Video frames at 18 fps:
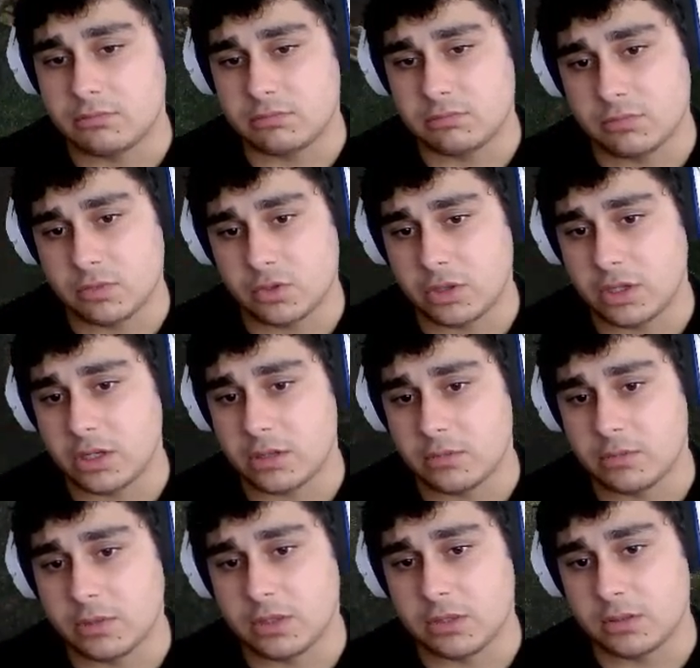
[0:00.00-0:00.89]
really
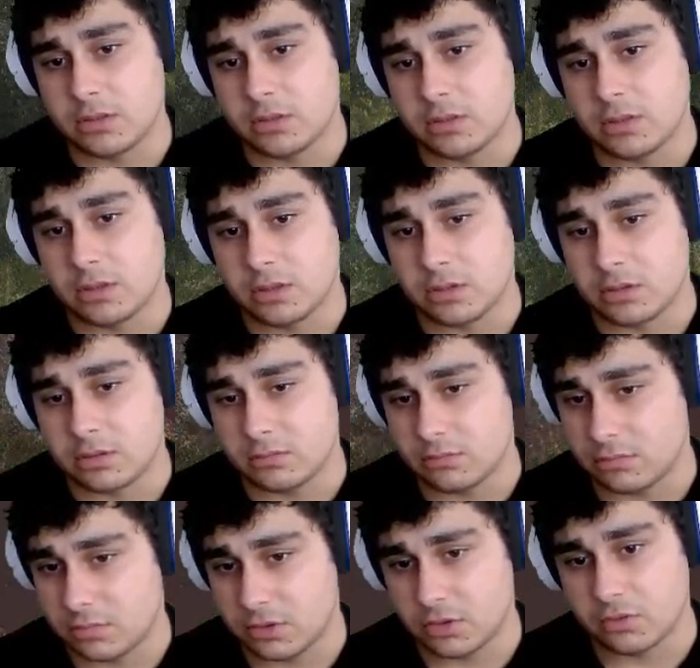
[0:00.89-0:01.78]
be a
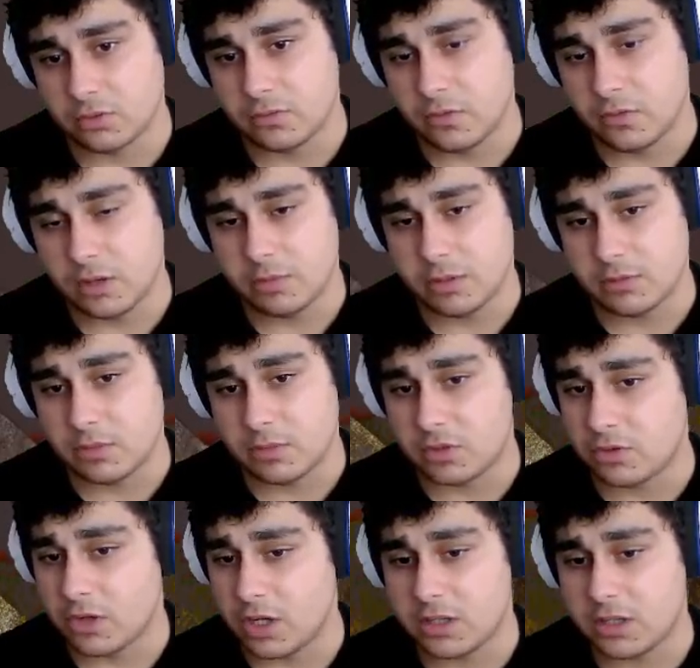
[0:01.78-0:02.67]
good weapon, but
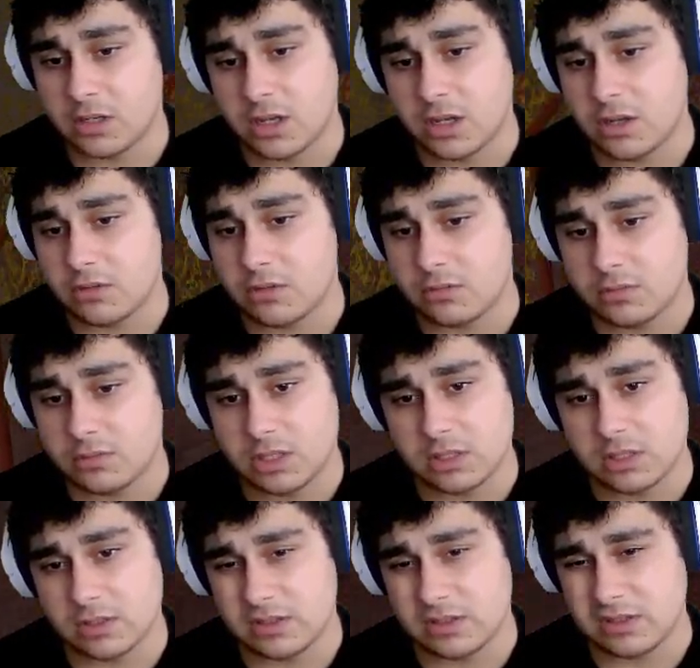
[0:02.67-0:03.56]
right now
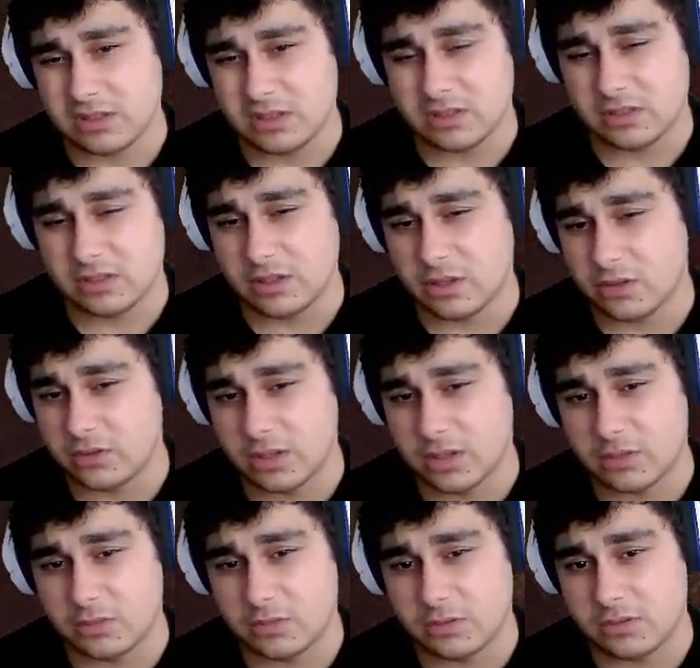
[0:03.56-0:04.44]
it's not
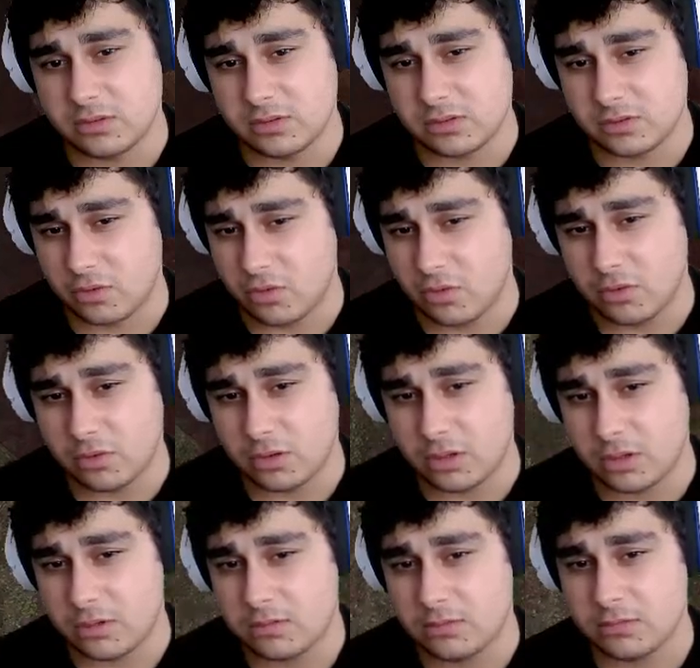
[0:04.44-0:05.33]
that strong.
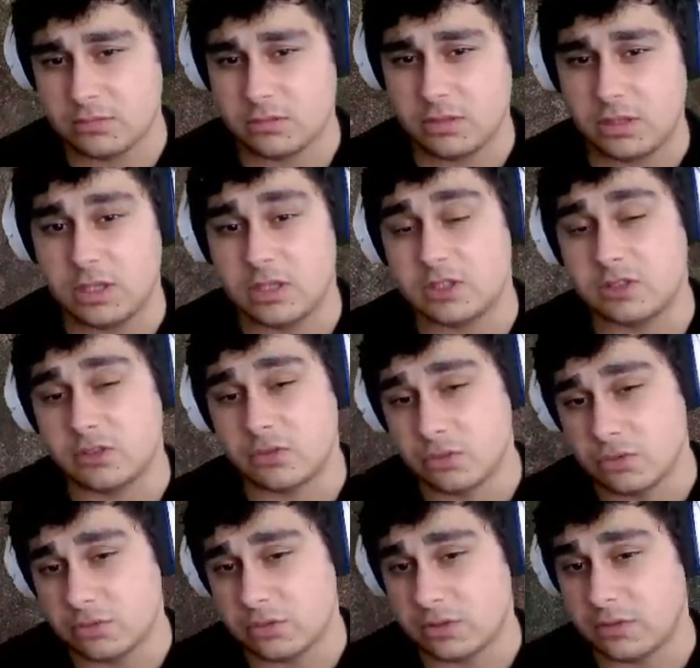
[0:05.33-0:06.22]
It's
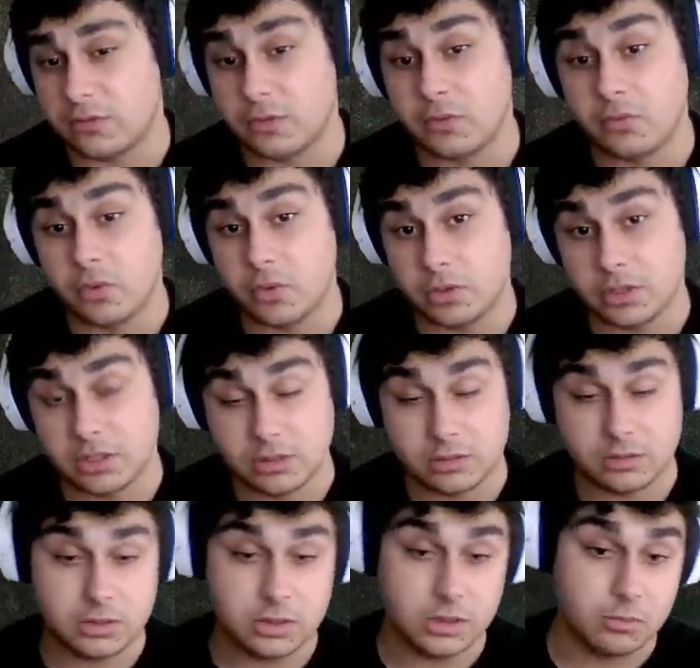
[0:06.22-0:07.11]
good if you want to
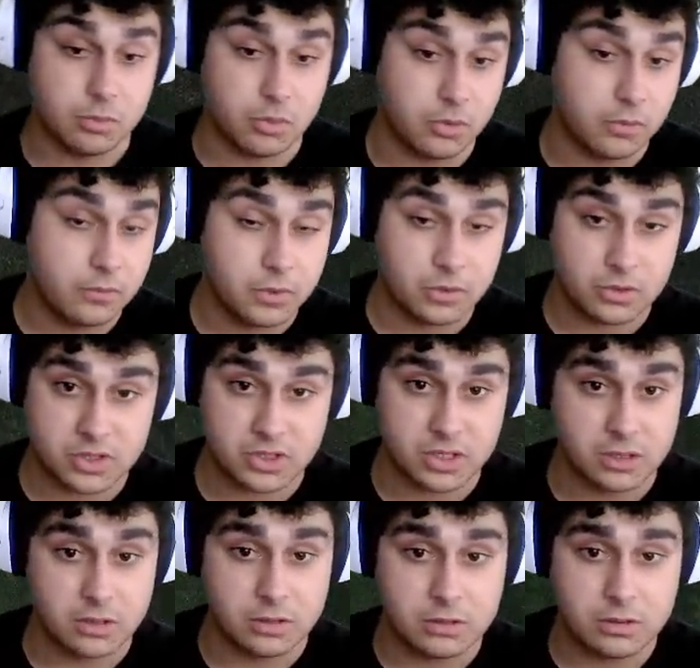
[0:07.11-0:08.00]
improve your
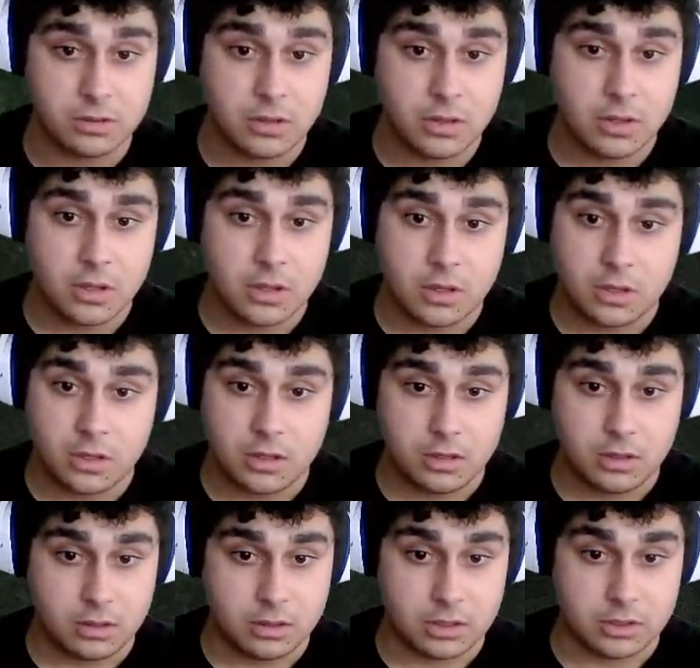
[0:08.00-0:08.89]
skill.
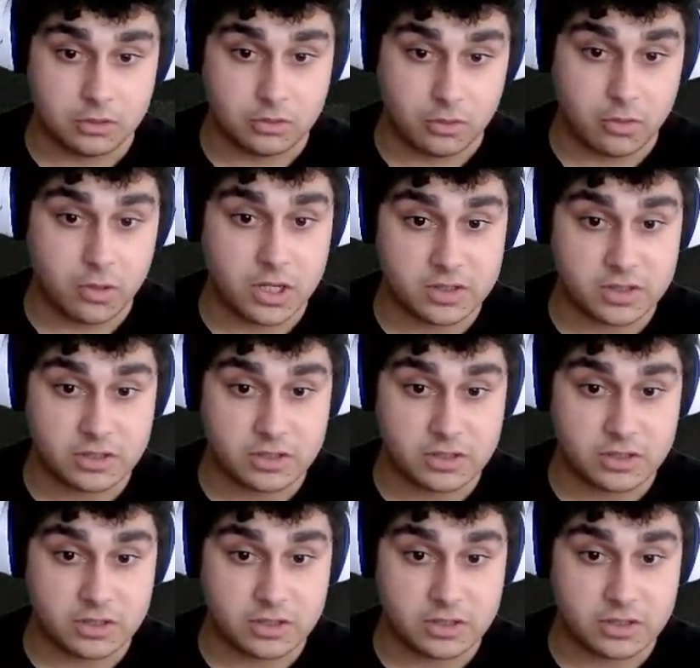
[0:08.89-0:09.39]
It requires a